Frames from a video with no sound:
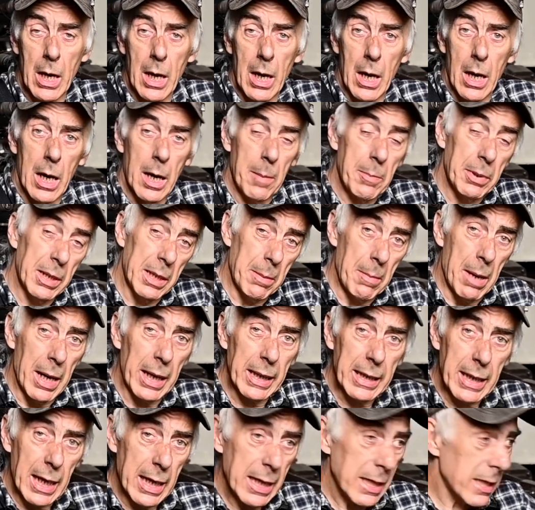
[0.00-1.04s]
Uh, but in my
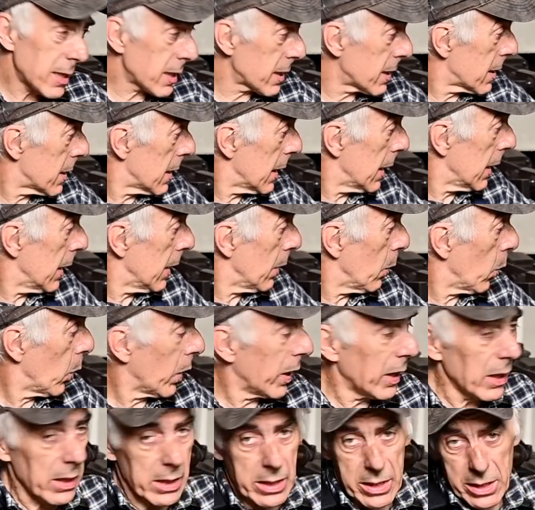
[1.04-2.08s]
case, the
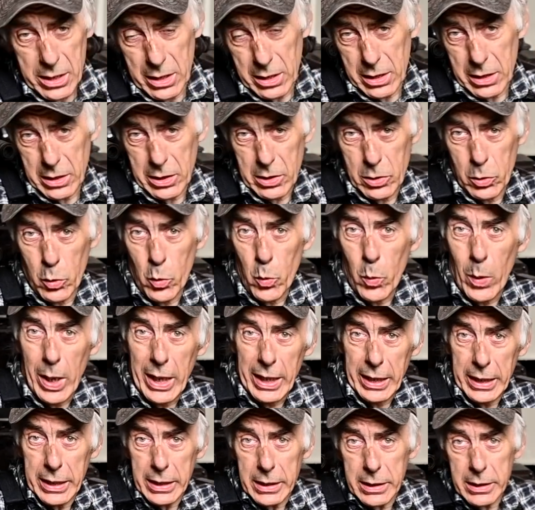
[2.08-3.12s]
wheels are too
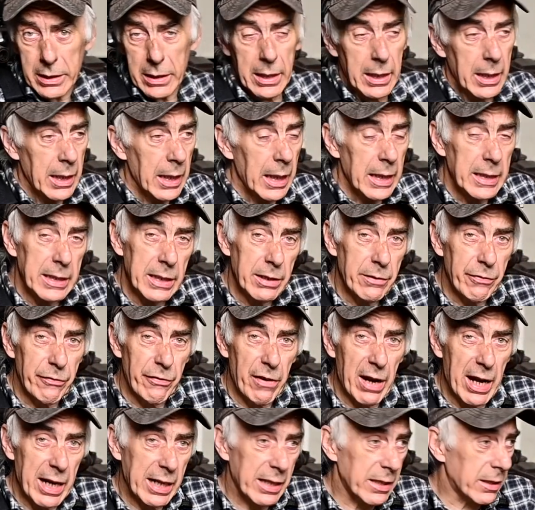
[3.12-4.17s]
wide, and in
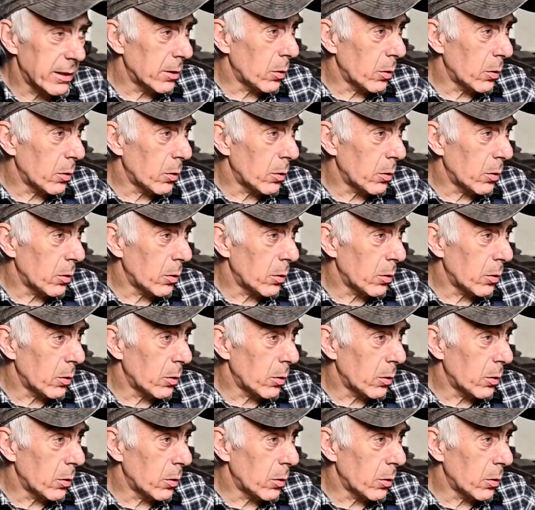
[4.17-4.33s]
fact,